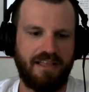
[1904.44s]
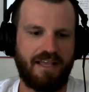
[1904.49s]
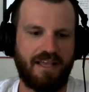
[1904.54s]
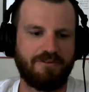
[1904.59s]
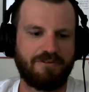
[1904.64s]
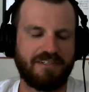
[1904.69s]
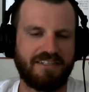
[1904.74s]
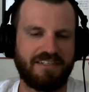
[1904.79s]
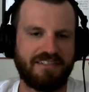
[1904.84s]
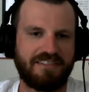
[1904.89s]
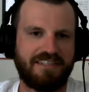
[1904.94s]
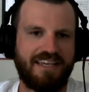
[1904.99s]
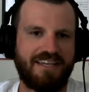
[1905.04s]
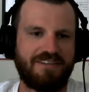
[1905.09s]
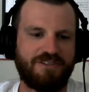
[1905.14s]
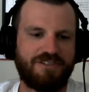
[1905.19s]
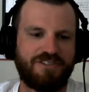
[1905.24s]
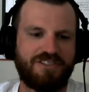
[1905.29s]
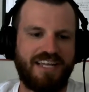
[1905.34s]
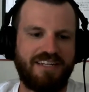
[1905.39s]
I was going to say,
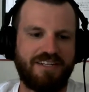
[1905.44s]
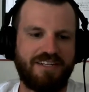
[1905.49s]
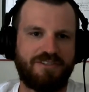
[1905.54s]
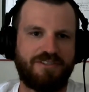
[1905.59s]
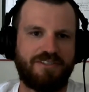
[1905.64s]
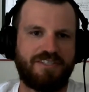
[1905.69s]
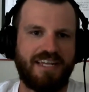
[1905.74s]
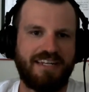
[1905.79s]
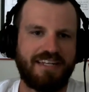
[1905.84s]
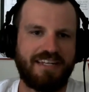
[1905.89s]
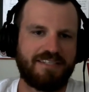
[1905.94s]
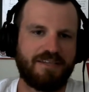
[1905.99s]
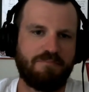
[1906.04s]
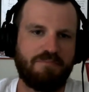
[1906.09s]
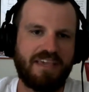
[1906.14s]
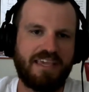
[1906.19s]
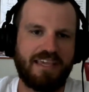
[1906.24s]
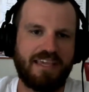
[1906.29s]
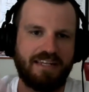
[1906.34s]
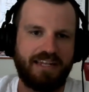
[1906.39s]
just send it to
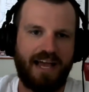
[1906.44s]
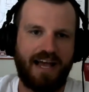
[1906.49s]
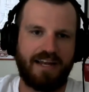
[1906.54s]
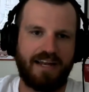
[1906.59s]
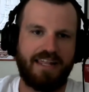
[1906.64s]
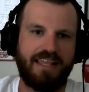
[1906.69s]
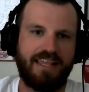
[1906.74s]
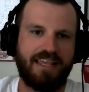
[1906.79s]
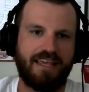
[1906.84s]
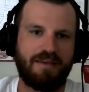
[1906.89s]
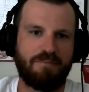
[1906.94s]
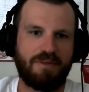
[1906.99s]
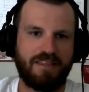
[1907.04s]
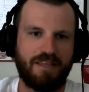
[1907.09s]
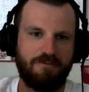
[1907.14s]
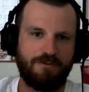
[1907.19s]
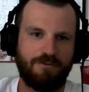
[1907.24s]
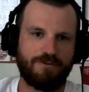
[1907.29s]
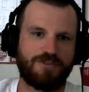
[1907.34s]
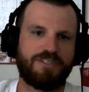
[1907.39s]
me and not him, and
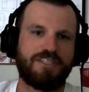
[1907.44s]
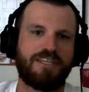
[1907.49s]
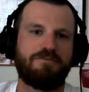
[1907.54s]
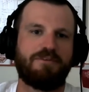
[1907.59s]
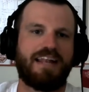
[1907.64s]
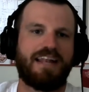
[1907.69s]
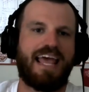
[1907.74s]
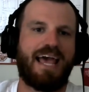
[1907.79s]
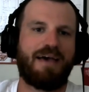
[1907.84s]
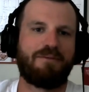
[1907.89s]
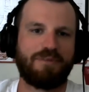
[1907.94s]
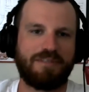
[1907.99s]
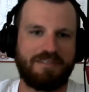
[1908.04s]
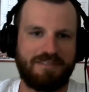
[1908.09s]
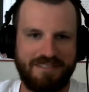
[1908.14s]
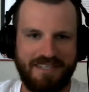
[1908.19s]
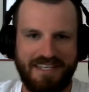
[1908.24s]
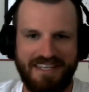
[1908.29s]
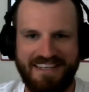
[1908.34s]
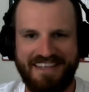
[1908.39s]
then we'll see what
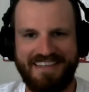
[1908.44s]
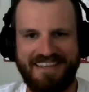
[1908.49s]
happens.